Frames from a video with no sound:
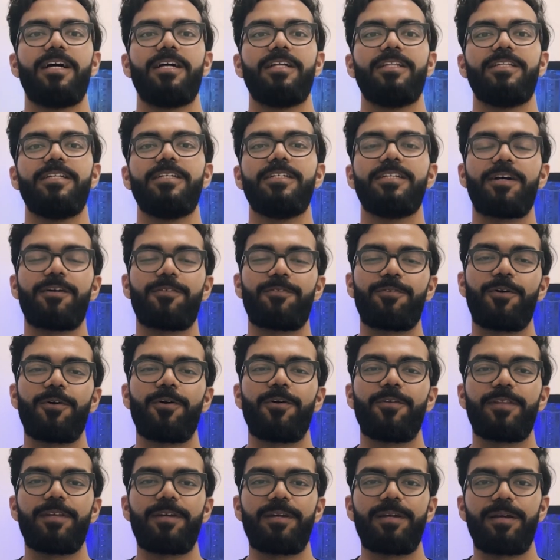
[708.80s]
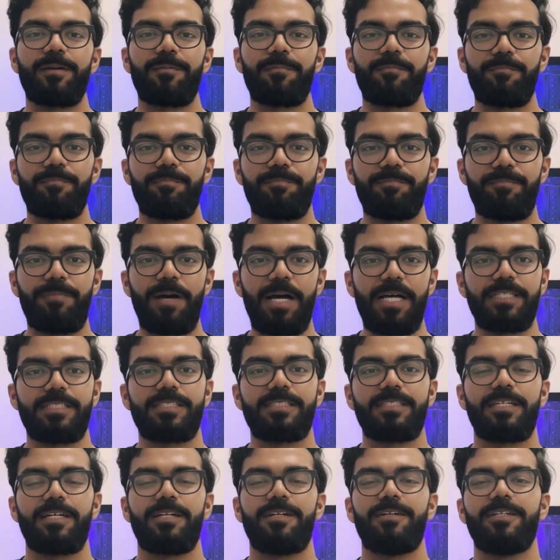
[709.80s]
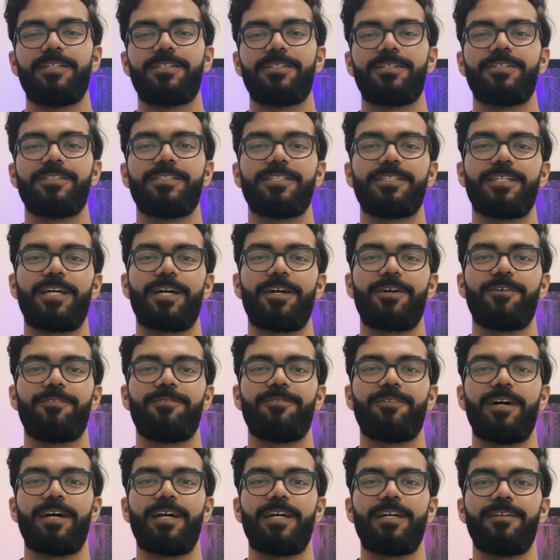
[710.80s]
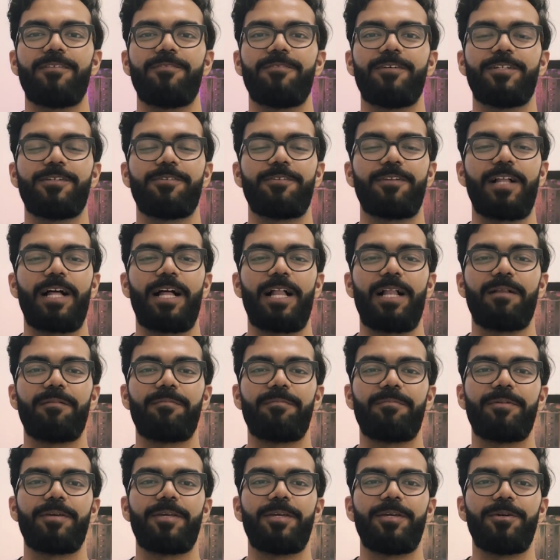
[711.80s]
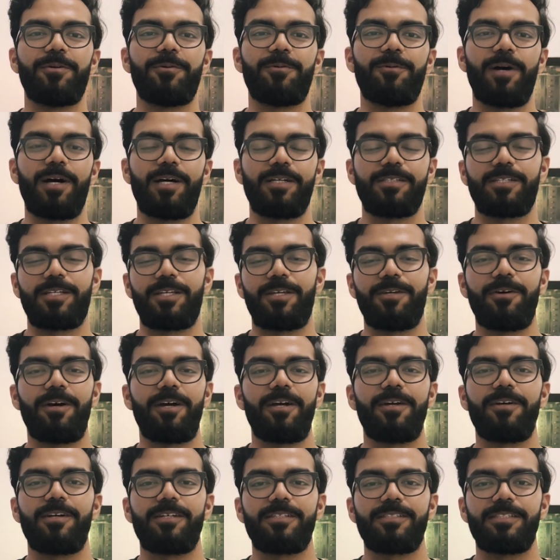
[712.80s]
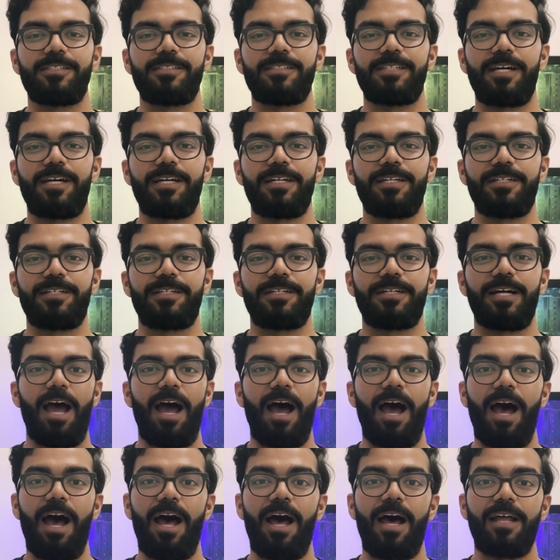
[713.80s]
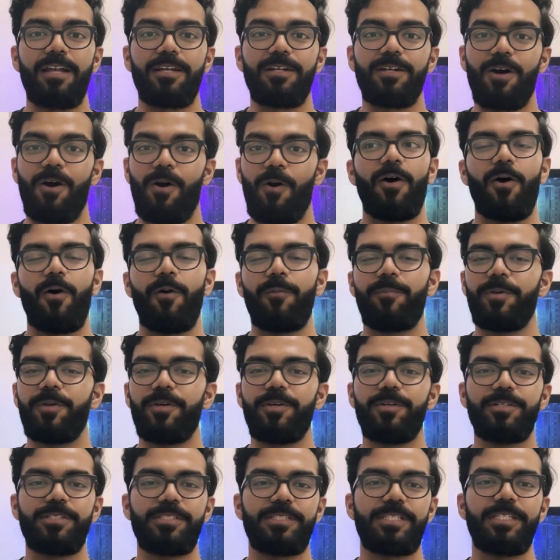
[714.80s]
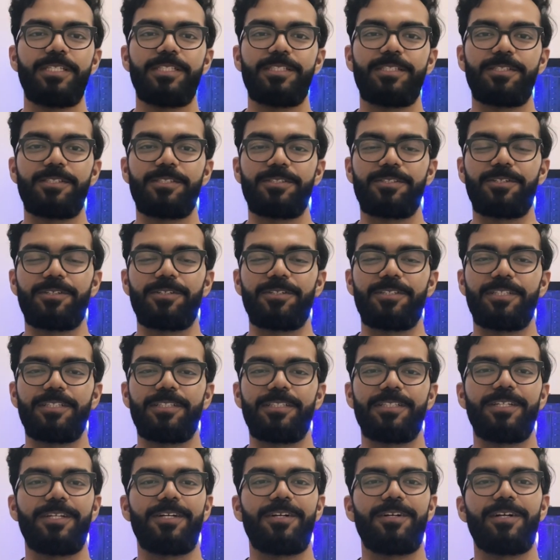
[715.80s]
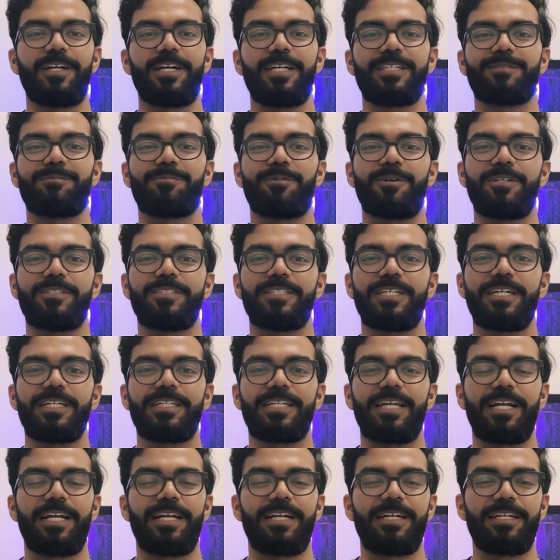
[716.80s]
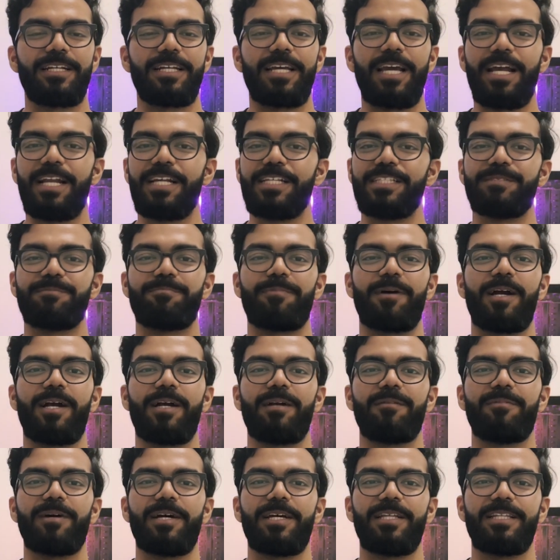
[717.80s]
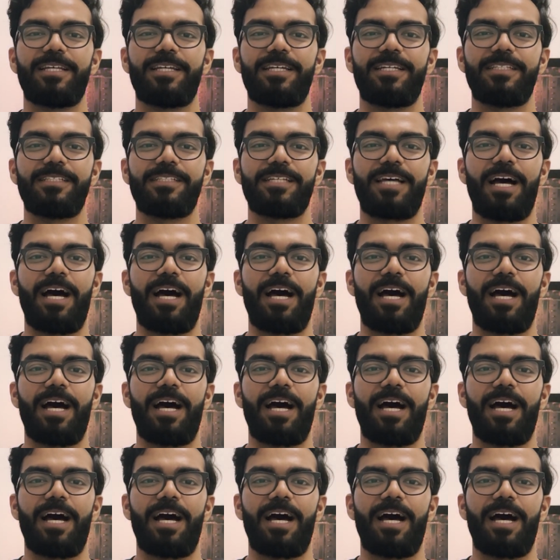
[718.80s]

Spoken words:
These are 4 of the best resources I could find which will help you as a UI/UX designer, and hope you use these resources in your next project and get inspired by these.